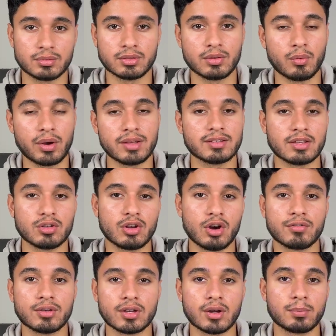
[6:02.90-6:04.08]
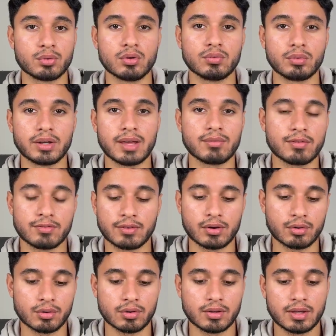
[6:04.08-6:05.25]
the ways that you know if you get approved with Navy
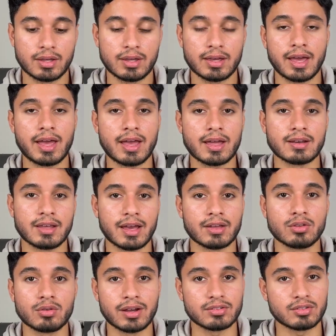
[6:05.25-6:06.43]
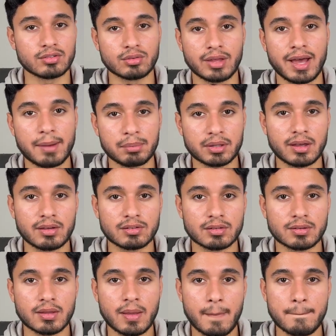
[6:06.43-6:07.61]
Federal. And yeah, you guys just do that
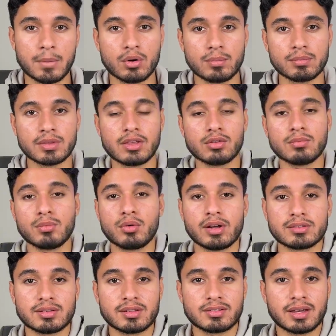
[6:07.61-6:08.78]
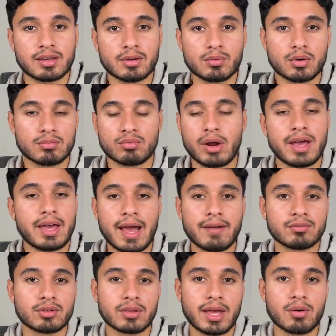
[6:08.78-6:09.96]
application, boom, then you move on to the second one right
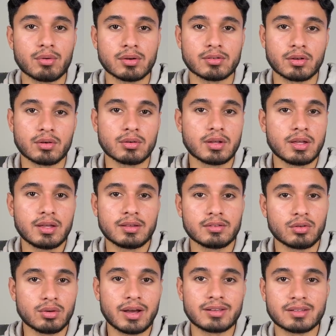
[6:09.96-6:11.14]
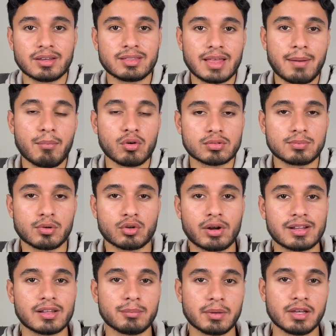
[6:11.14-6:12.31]
after that one. So you guys can get that multiple
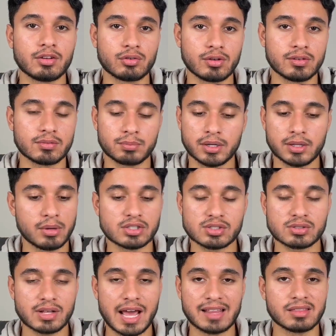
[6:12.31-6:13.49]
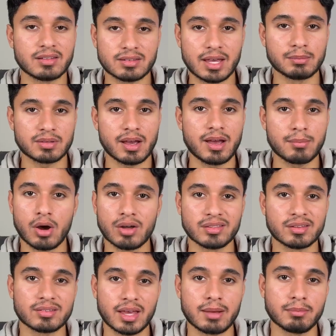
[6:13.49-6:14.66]
credit limit increase pretty much at the same time on the
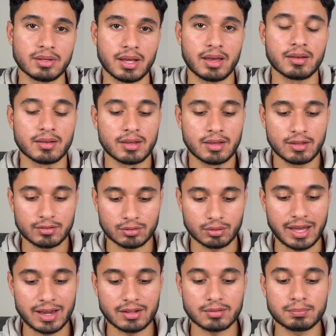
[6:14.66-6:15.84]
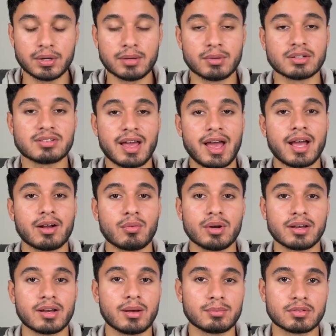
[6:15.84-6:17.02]
same day. So that is pretty much the hack when
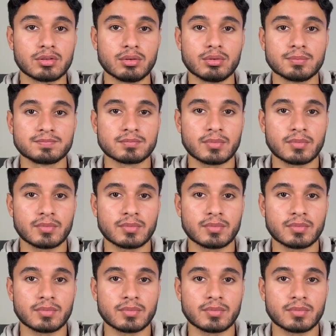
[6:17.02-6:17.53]
it comes to